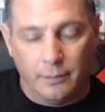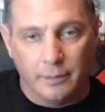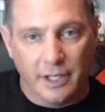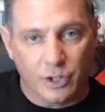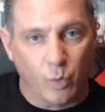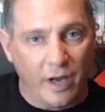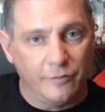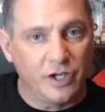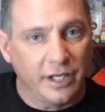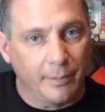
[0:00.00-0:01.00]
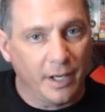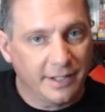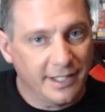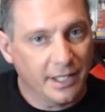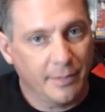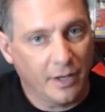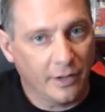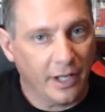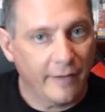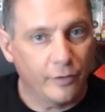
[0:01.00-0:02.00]
His wife, Jenny APONTE, is going to be on the
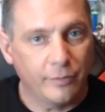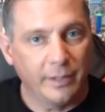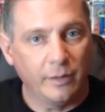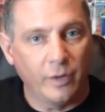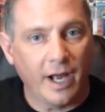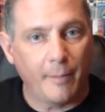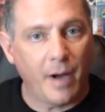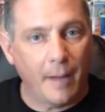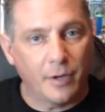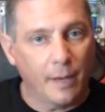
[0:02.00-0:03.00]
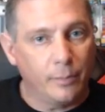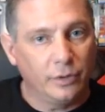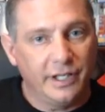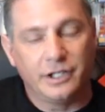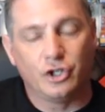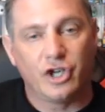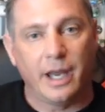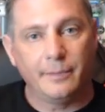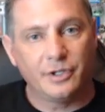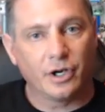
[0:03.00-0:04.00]
live with me. We got Pop Couple, Lisa and
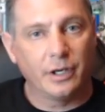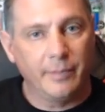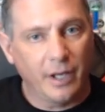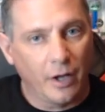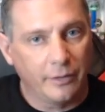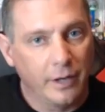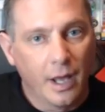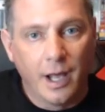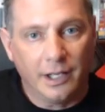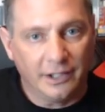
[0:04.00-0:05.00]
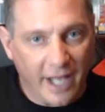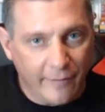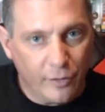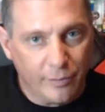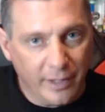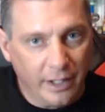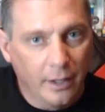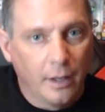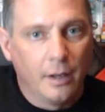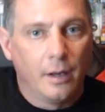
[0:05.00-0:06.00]
James. They're going to be on live with me.
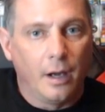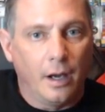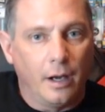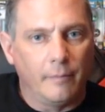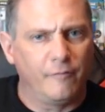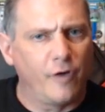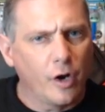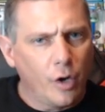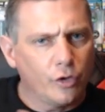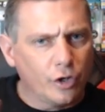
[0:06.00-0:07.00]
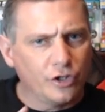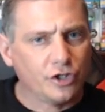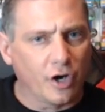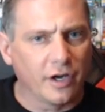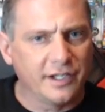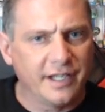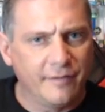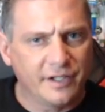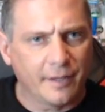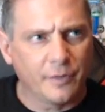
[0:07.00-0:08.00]
Funko Nerd Stark is giving
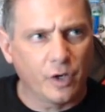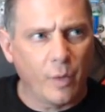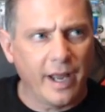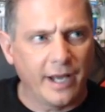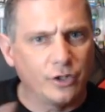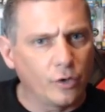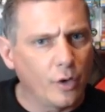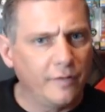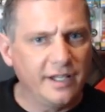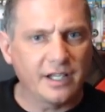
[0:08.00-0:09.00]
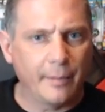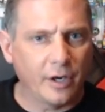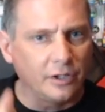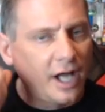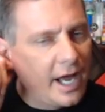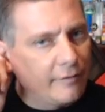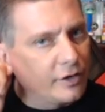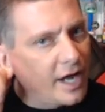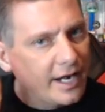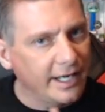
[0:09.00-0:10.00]
something away. I don't know if he's coming on live or
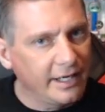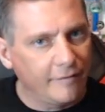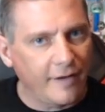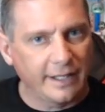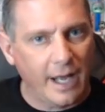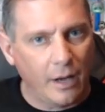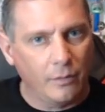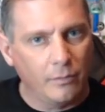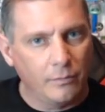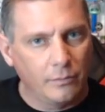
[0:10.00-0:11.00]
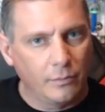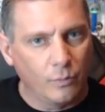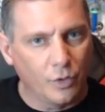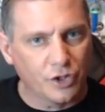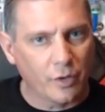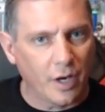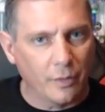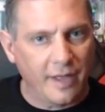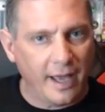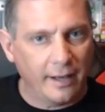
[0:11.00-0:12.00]
not. I need to find out what's going on with
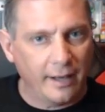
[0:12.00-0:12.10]
that.